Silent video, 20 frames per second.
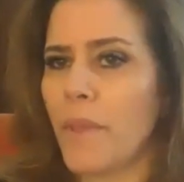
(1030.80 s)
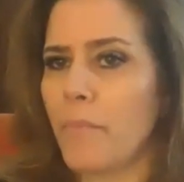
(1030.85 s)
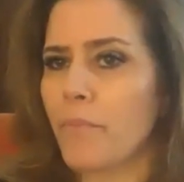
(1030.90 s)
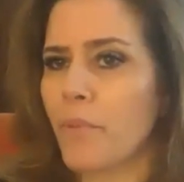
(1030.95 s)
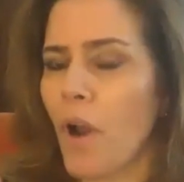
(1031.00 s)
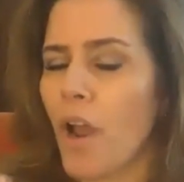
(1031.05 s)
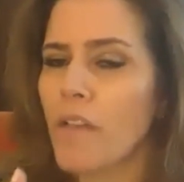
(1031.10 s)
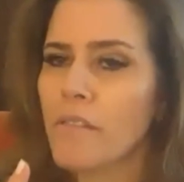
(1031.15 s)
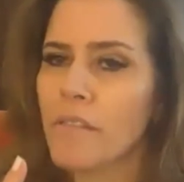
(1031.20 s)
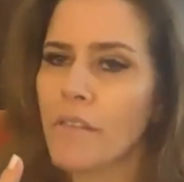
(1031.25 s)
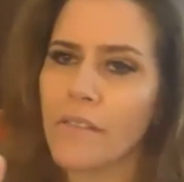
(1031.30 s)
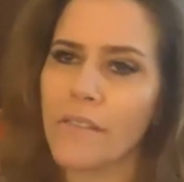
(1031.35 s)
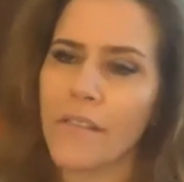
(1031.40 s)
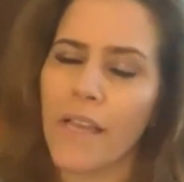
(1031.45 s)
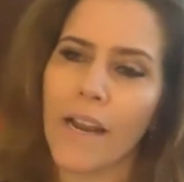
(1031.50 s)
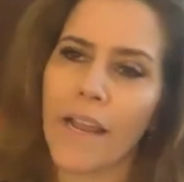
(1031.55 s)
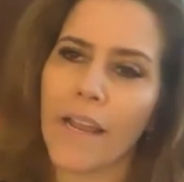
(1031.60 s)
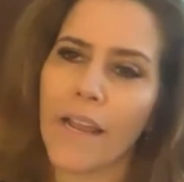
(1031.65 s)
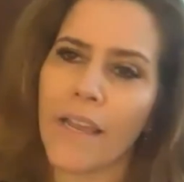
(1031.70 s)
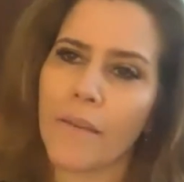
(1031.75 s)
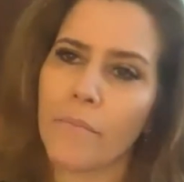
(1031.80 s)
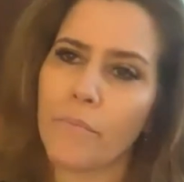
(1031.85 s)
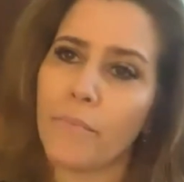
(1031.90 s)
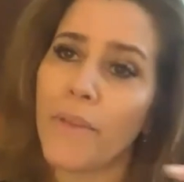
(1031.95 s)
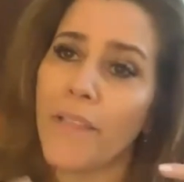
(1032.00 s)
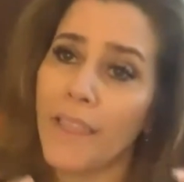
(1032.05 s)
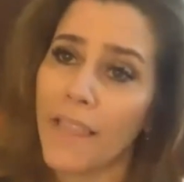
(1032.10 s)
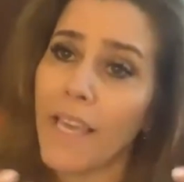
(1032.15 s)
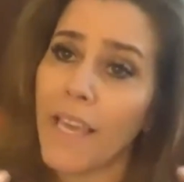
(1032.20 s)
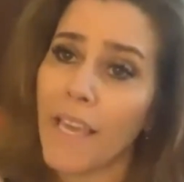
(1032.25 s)
process that I
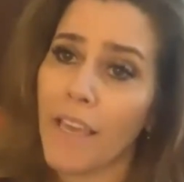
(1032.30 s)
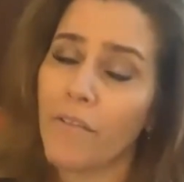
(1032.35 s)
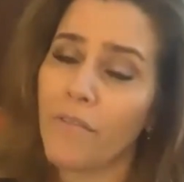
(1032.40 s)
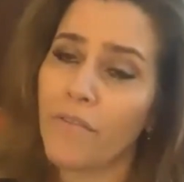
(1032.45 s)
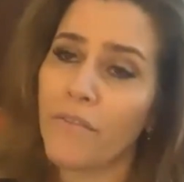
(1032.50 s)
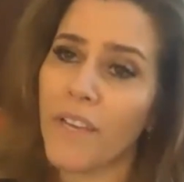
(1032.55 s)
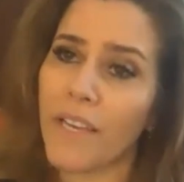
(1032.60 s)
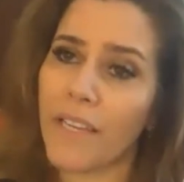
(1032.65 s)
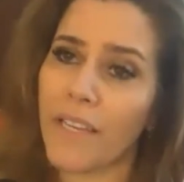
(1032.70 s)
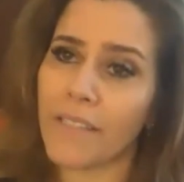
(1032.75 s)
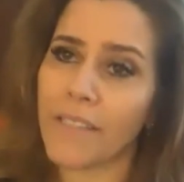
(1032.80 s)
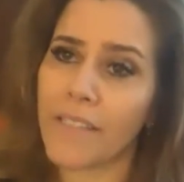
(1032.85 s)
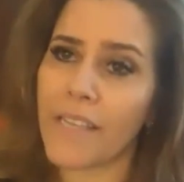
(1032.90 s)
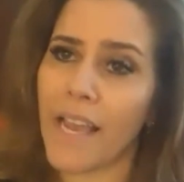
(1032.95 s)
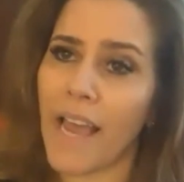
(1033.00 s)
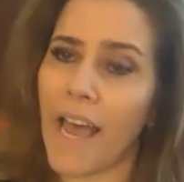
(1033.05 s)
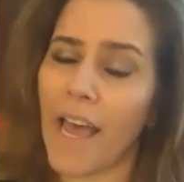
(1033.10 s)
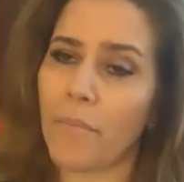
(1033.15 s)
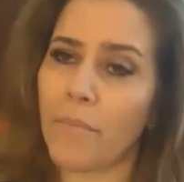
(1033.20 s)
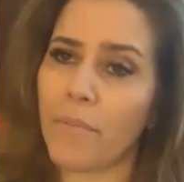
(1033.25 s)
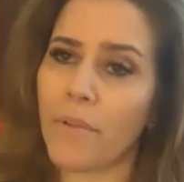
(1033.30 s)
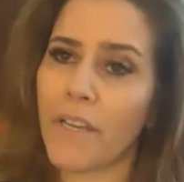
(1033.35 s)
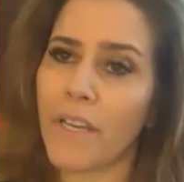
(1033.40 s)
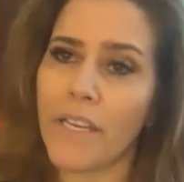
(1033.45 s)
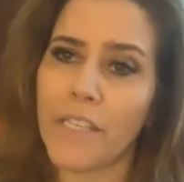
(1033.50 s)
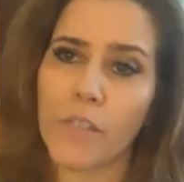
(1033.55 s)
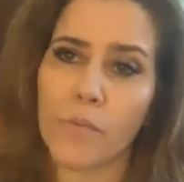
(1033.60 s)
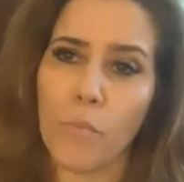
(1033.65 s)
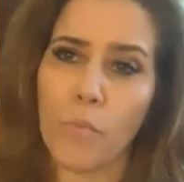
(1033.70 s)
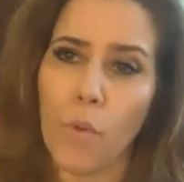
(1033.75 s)
believe in tap is
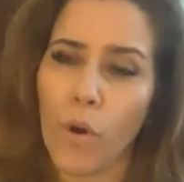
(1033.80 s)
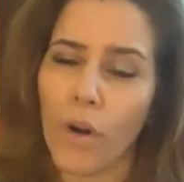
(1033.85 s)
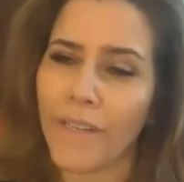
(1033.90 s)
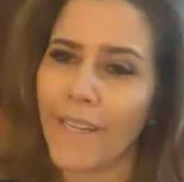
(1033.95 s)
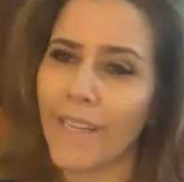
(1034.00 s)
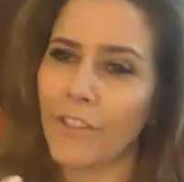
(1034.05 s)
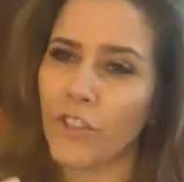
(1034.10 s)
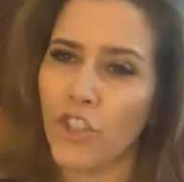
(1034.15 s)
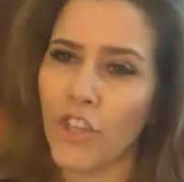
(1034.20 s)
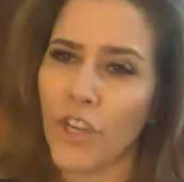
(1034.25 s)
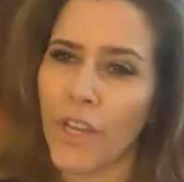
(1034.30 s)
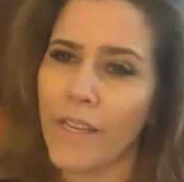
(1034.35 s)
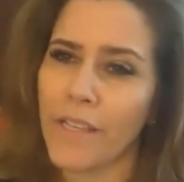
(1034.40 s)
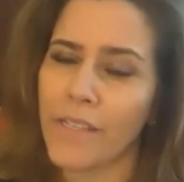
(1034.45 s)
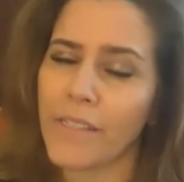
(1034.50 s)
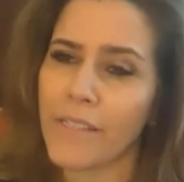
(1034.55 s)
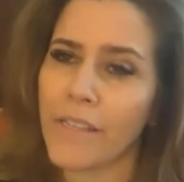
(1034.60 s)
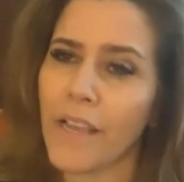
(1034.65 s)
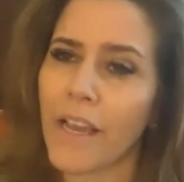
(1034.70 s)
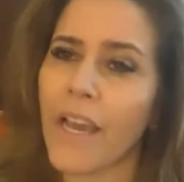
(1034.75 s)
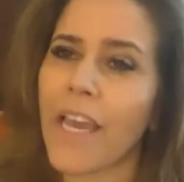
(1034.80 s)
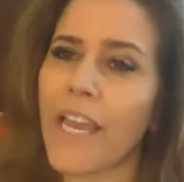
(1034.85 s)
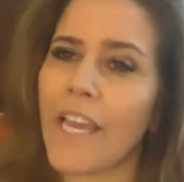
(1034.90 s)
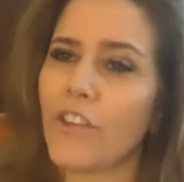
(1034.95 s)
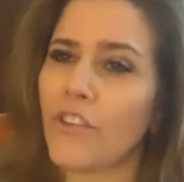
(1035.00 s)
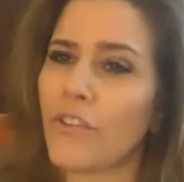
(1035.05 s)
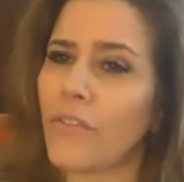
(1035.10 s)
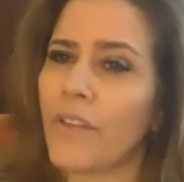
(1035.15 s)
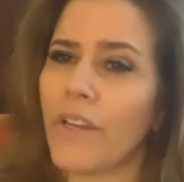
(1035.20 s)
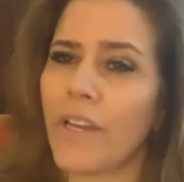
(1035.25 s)
more than just
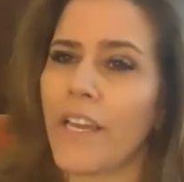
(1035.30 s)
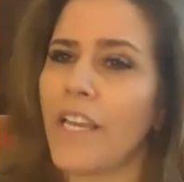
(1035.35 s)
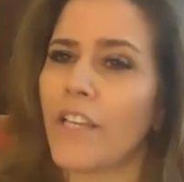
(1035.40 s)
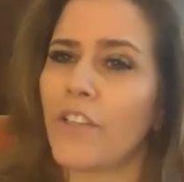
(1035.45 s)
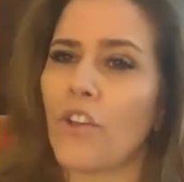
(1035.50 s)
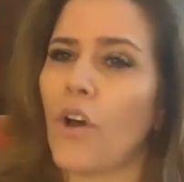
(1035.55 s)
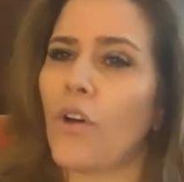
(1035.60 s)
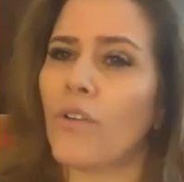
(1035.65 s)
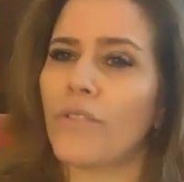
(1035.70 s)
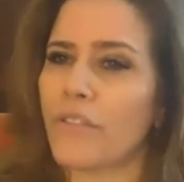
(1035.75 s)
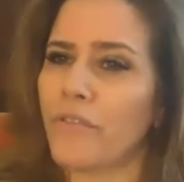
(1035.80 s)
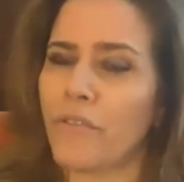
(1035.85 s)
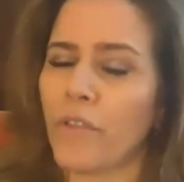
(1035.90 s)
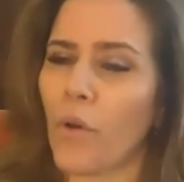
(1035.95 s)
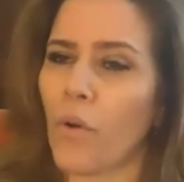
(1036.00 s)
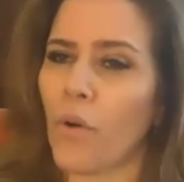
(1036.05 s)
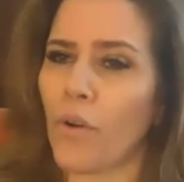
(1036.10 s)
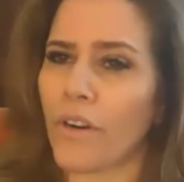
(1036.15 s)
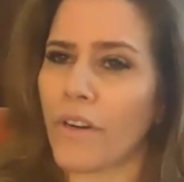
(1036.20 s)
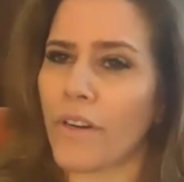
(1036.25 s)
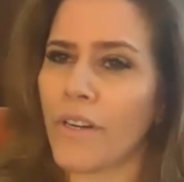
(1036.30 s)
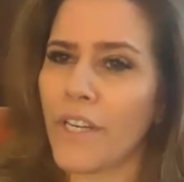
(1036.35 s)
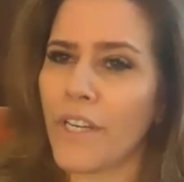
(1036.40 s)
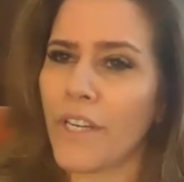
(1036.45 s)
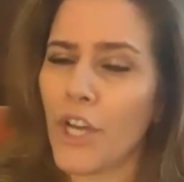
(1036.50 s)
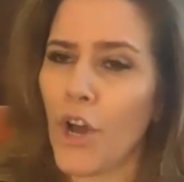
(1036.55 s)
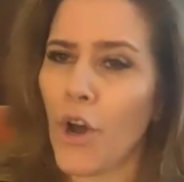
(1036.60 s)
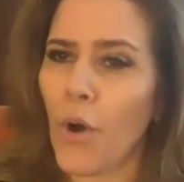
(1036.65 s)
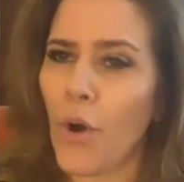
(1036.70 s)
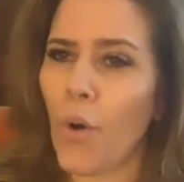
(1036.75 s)
hit on the floor
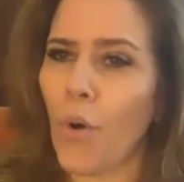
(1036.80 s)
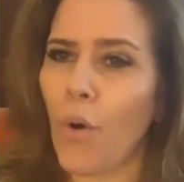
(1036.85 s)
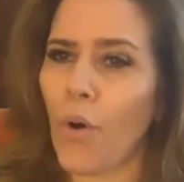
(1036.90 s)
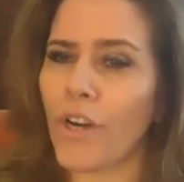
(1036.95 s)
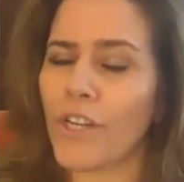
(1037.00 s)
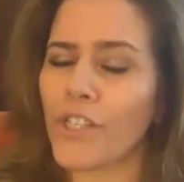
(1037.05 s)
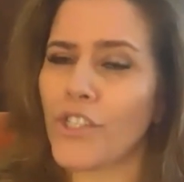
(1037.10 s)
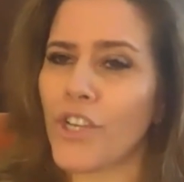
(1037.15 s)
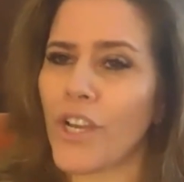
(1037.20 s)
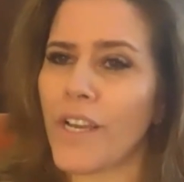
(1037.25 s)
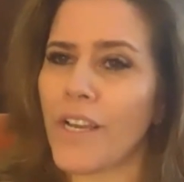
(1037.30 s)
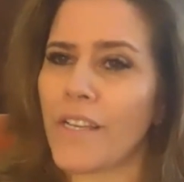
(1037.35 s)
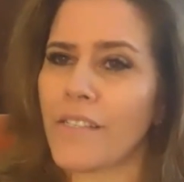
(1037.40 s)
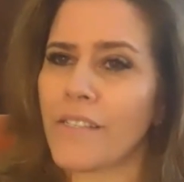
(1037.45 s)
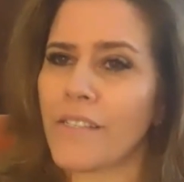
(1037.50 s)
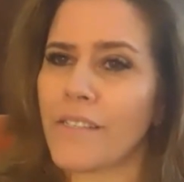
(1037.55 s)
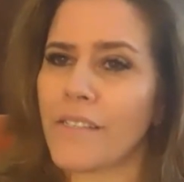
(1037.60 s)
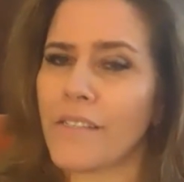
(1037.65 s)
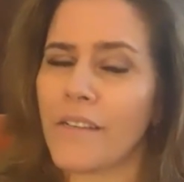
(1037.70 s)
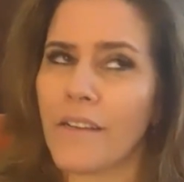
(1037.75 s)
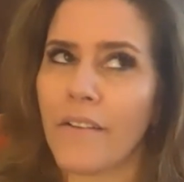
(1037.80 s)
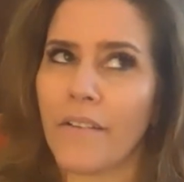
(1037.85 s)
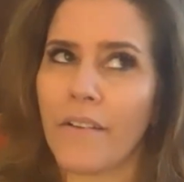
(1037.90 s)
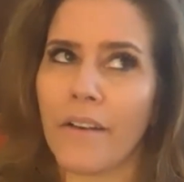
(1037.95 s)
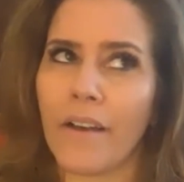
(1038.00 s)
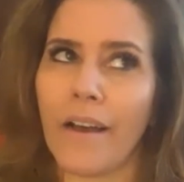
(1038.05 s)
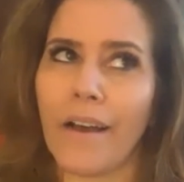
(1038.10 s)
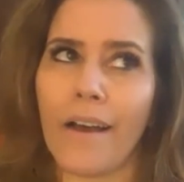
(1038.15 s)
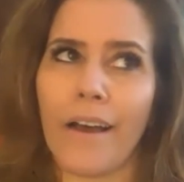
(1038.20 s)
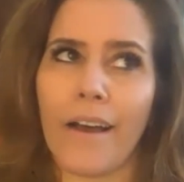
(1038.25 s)
or just
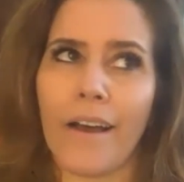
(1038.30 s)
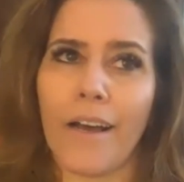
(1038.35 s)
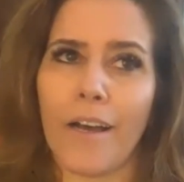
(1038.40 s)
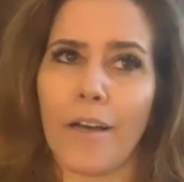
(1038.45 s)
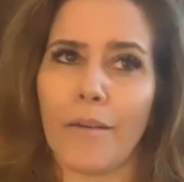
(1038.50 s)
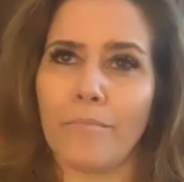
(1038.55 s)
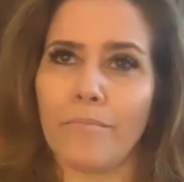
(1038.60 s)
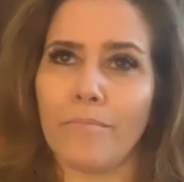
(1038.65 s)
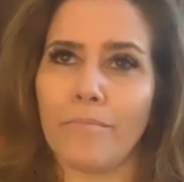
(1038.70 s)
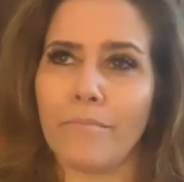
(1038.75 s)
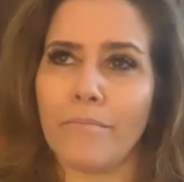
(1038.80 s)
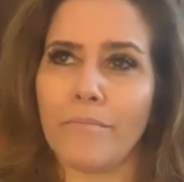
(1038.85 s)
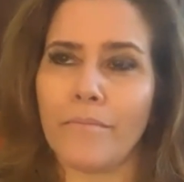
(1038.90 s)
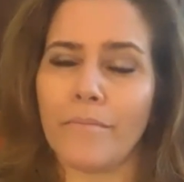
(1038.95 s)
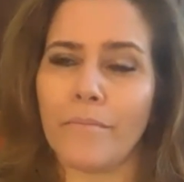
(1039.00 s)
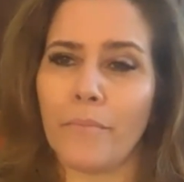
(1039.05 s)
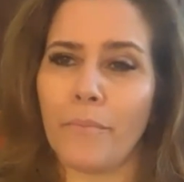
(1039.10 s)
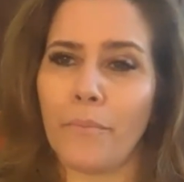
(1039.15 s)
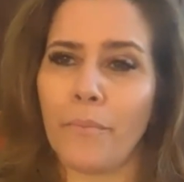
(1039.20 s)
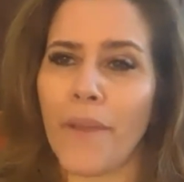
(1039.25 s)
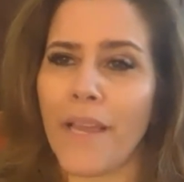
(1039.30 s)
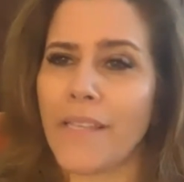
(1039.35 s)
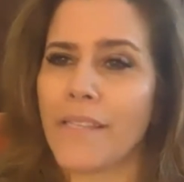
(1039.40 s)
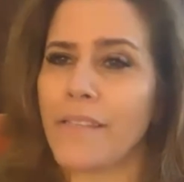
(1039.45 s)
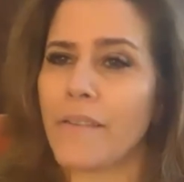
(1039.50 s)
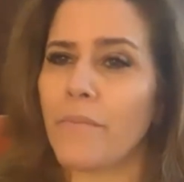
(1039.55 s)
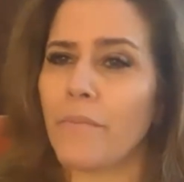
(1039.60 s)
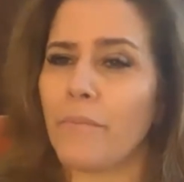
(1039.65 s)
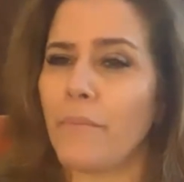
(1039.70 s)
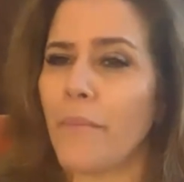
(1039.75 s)

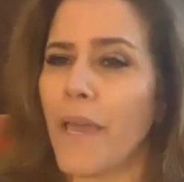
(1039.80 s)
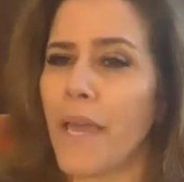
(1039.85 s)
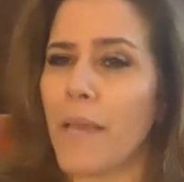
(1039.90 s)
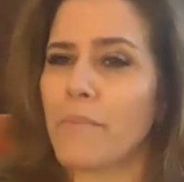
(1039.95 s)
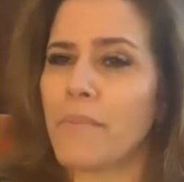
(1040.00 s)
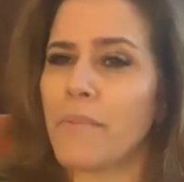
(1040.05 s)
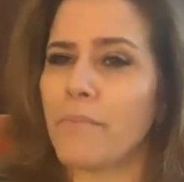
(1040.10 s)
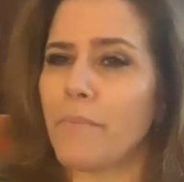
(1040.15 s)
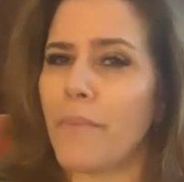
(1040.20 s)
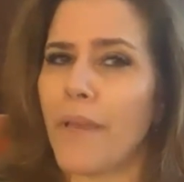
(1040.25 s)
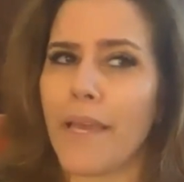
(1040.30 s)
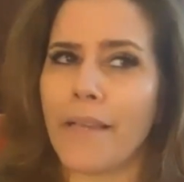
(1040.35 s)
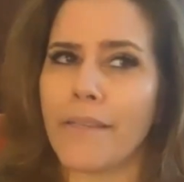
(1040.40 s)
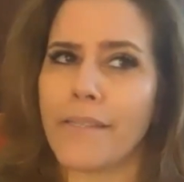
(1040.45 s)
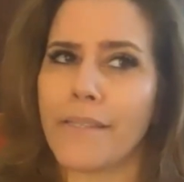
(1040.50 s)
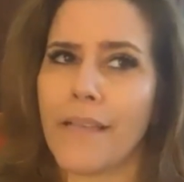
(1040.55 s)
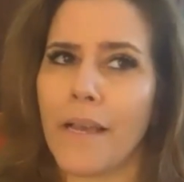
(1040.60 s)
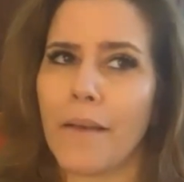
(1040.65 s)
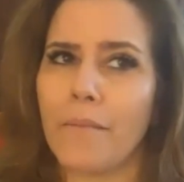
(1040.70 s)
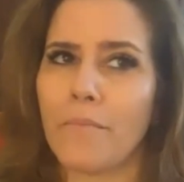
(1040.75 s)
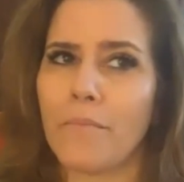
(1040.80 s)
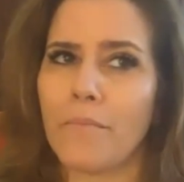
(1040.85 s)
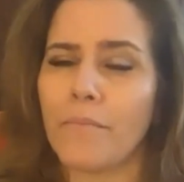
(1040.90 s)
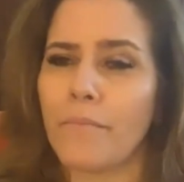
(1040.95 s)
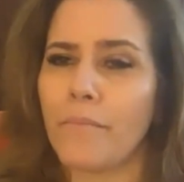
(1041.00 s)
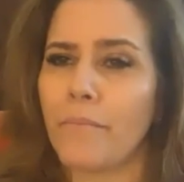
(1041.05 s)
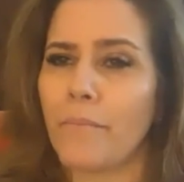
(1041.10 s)
make some